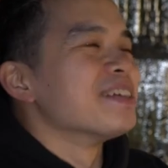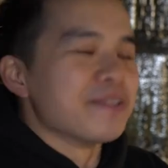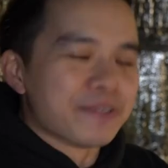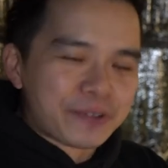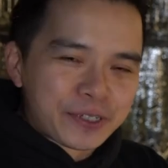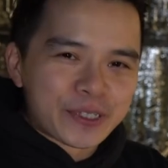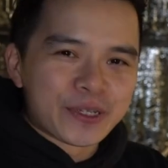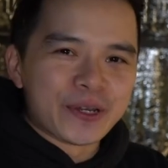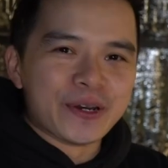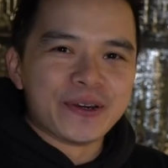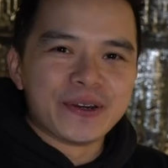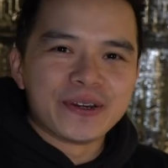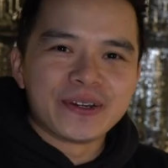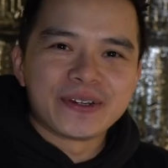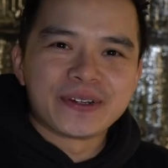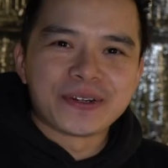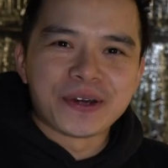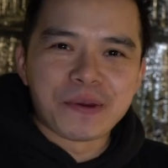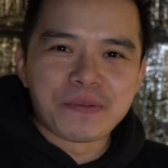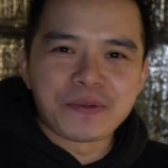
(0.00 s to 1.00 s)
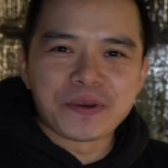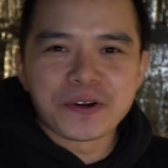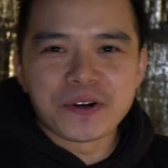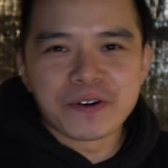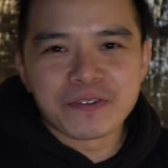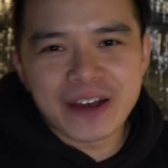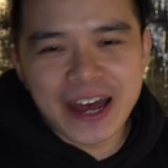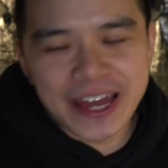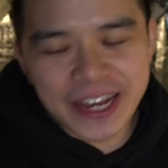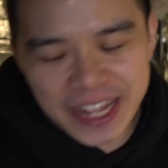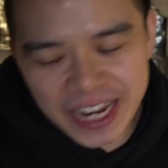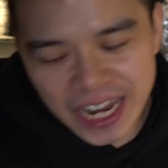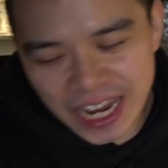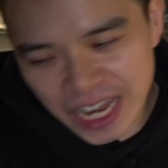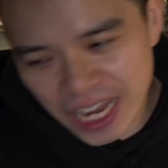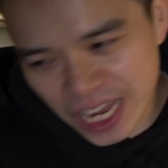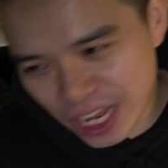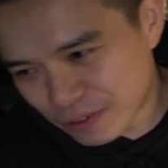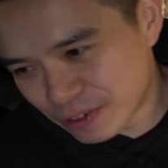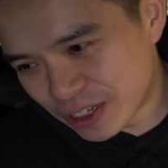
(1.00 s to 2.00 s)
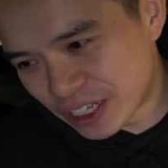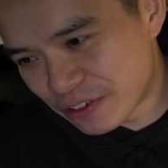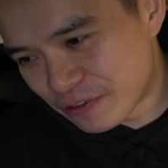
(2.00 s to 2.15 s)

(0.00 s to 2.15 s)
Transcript: So, hope you all have had a lovely